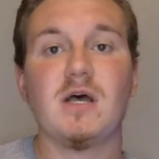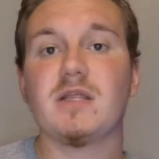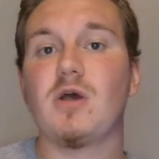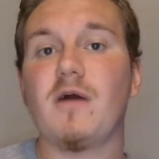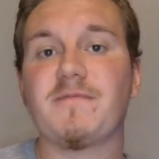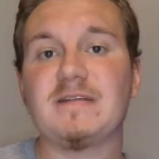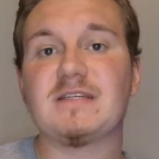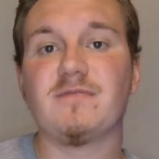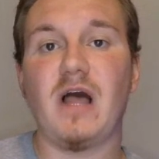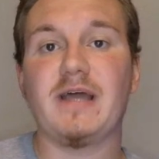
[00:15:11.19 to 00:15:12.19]
The
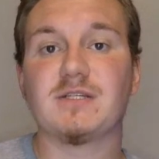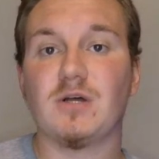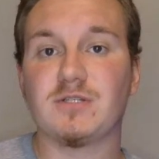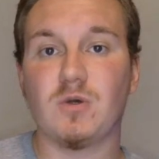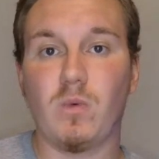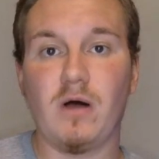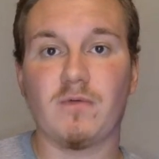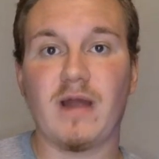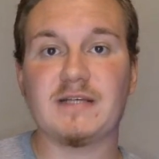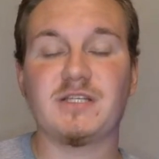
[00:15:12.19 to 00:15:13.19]
offensive line is also
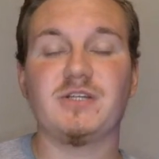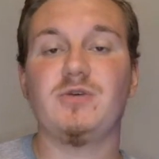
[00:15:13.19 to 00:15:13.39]
well-rested.